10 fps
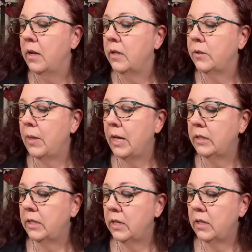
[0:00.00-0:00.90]
So
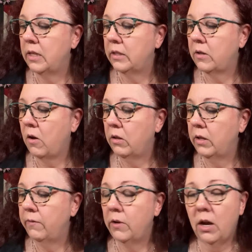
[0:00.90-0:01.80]
that's it. That's all
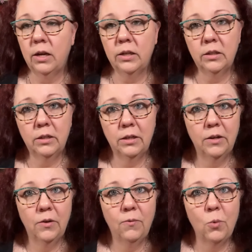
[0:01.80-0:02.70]
I've got
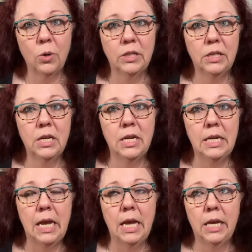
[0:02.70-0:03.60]
for
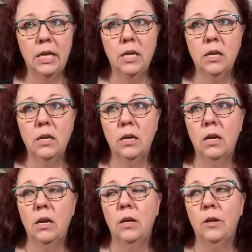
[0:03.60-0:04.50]
today,
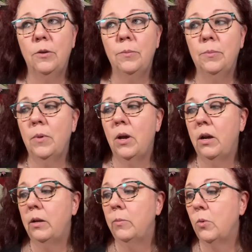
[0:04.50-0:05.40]
um,
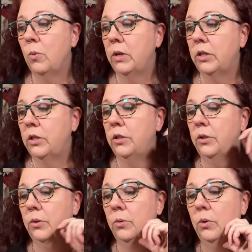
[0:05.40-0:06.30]
I'm going
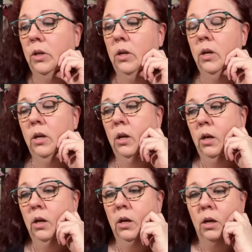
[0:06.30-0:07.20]
to
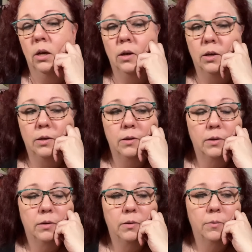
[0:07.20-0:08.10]
uh,
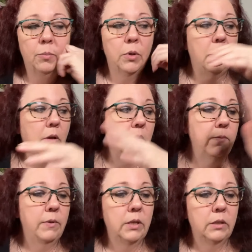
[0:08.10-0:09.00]
put all
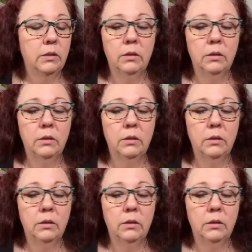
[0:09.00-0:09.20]
of this